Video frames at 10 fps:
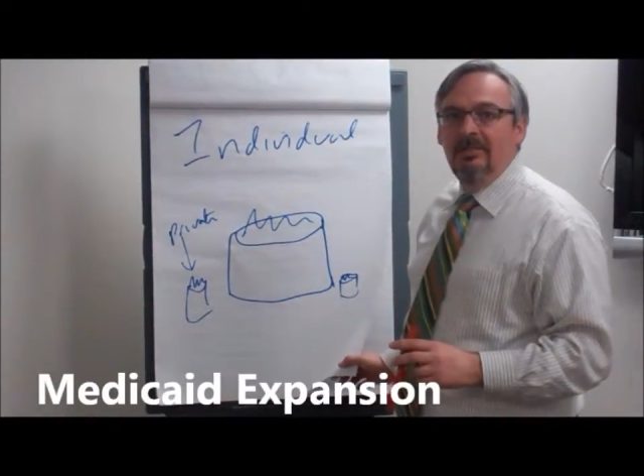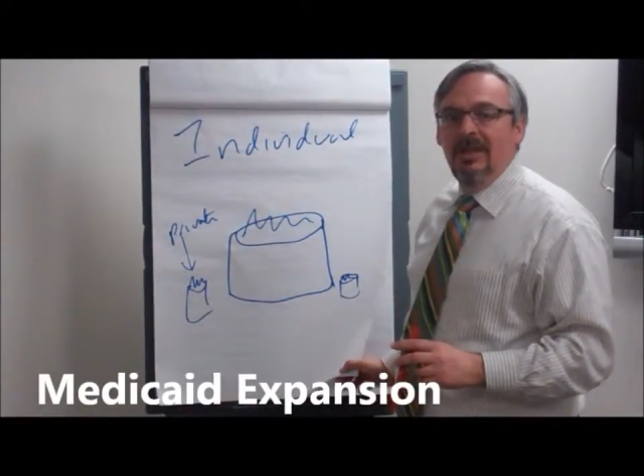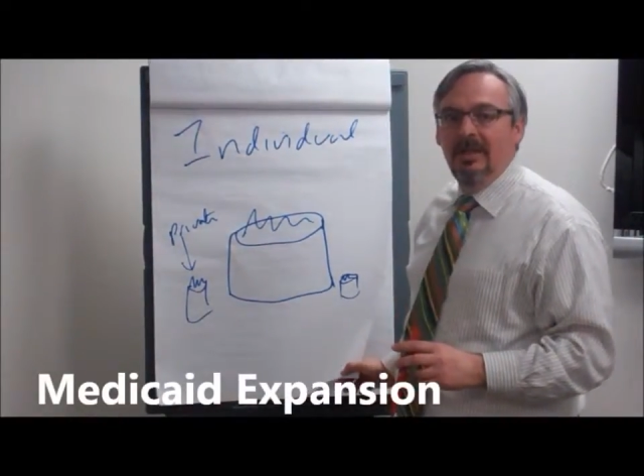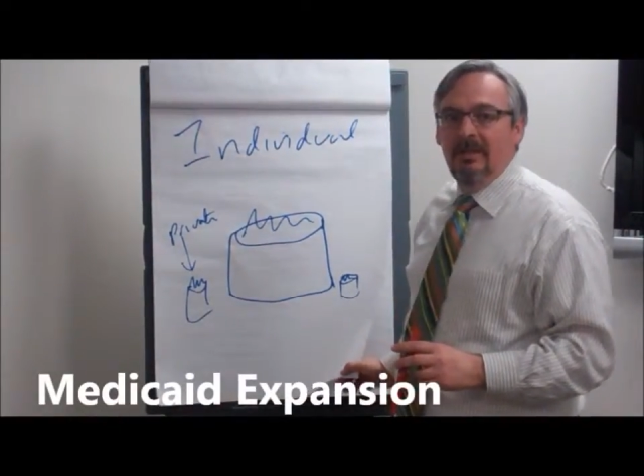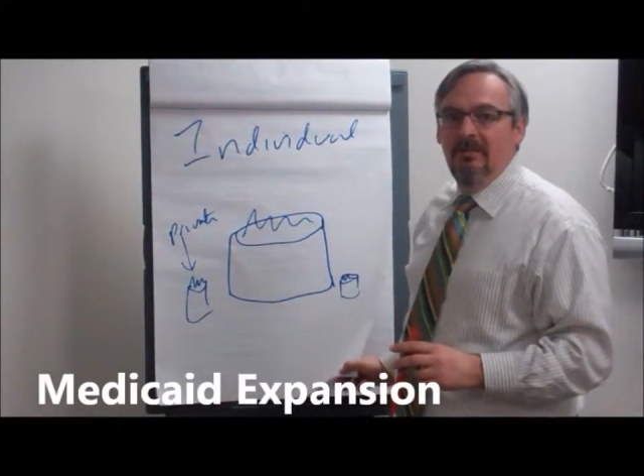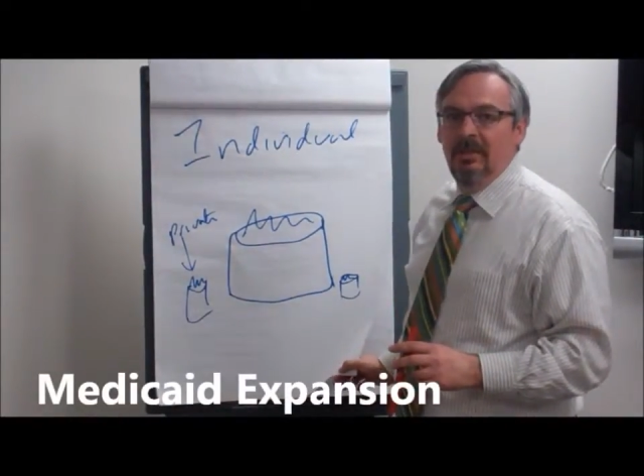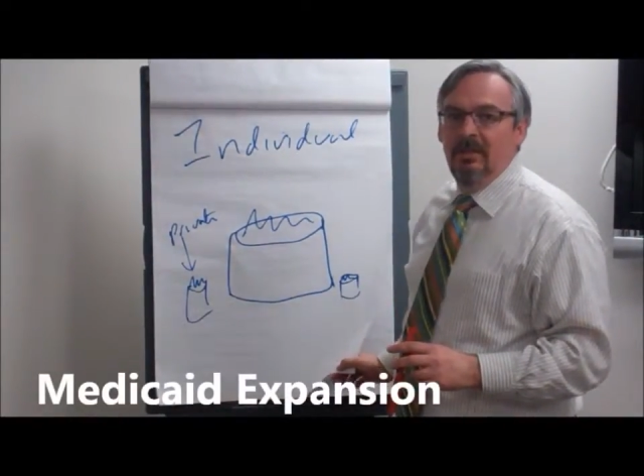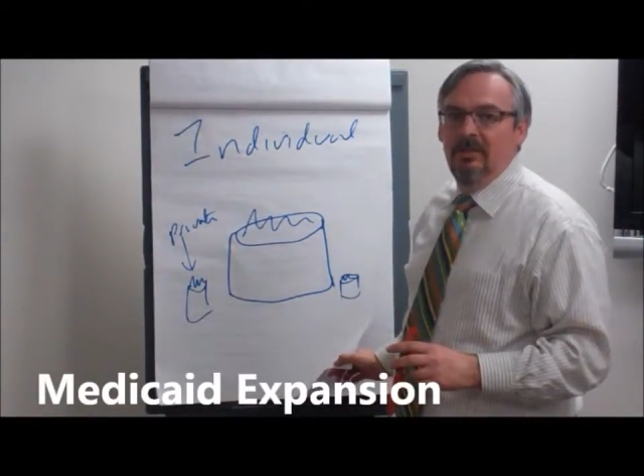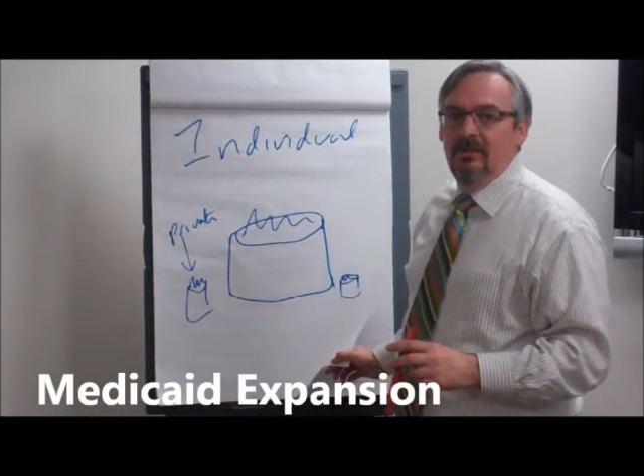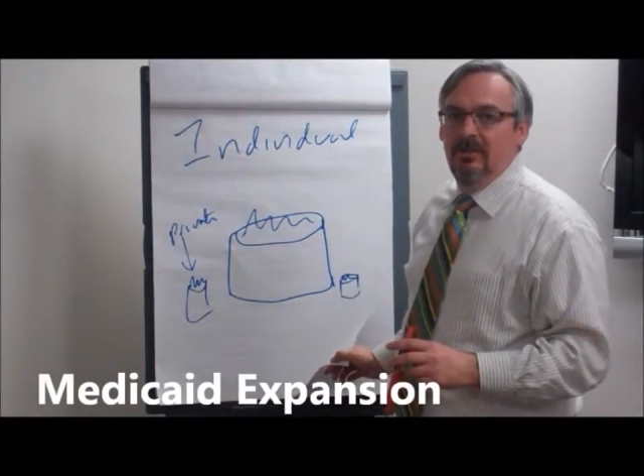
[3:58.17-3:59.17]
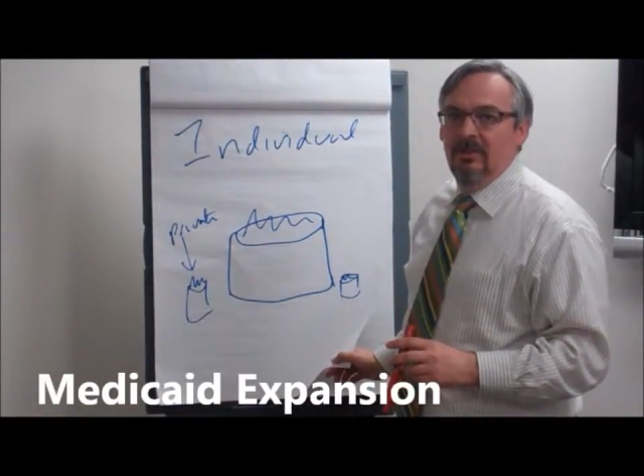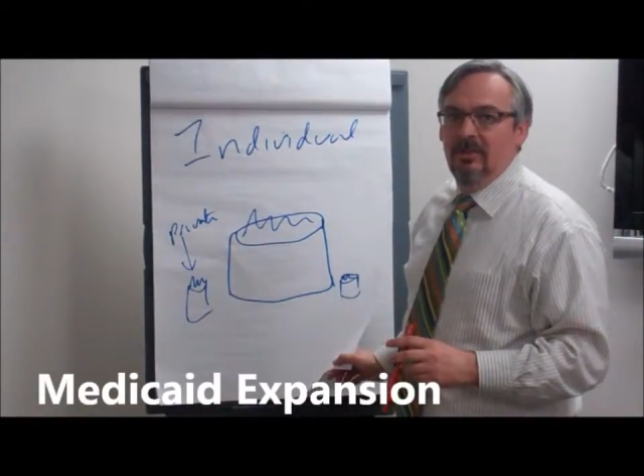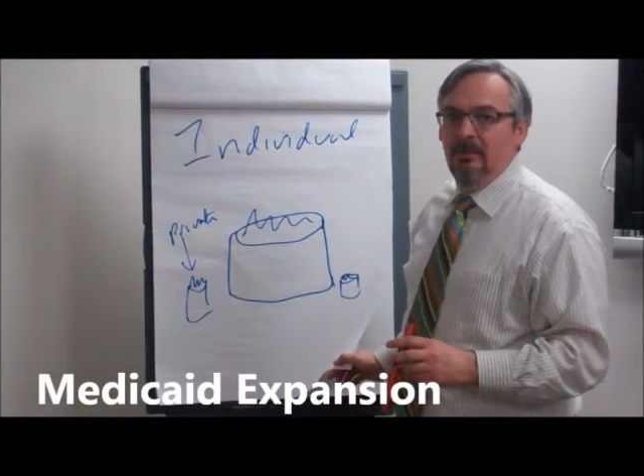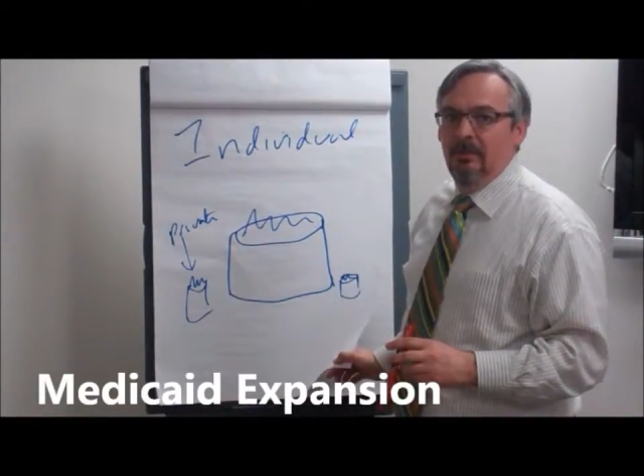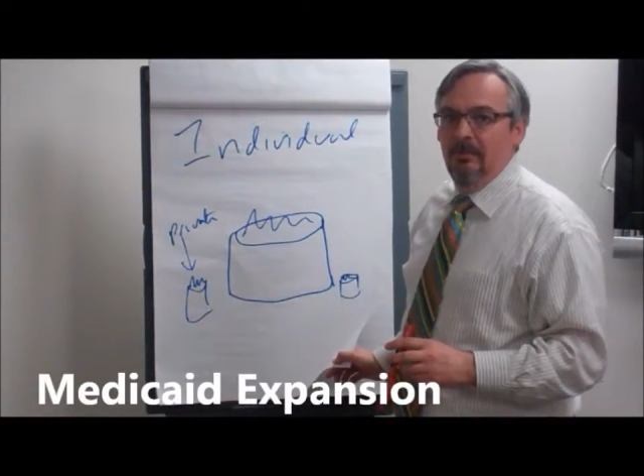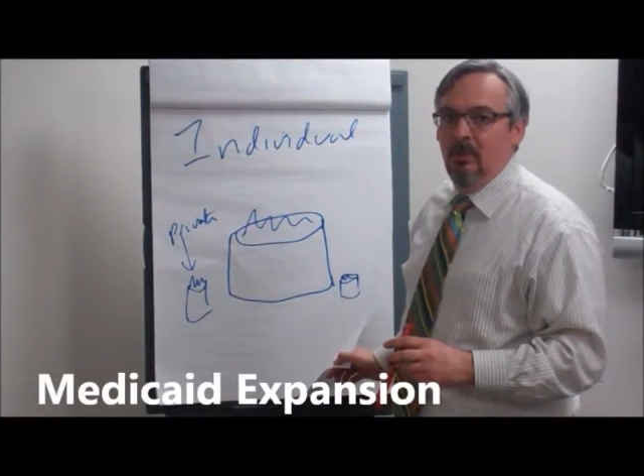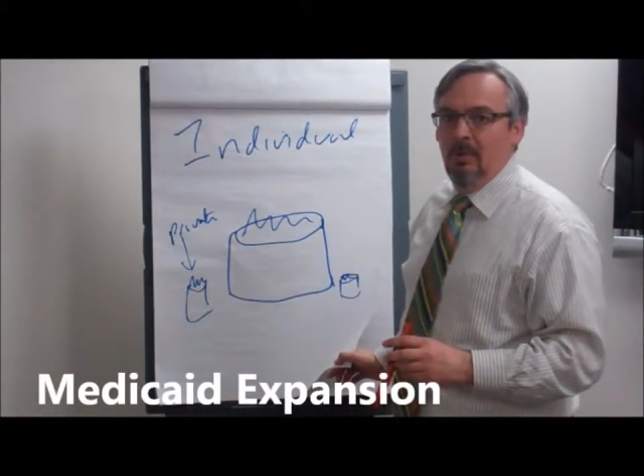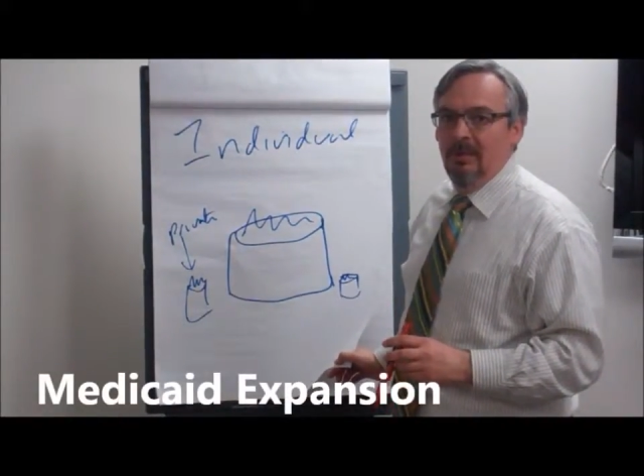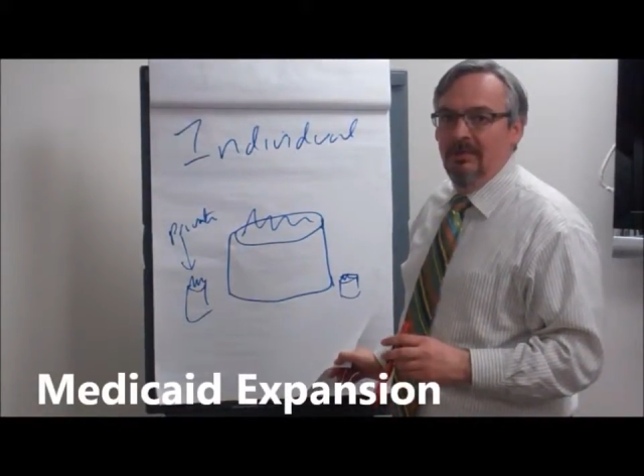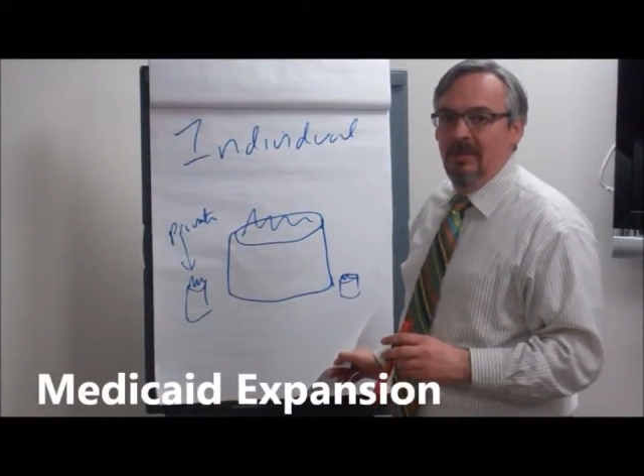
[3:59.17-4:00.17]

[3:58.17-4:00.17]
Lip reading: second of the issues that the Supreme Court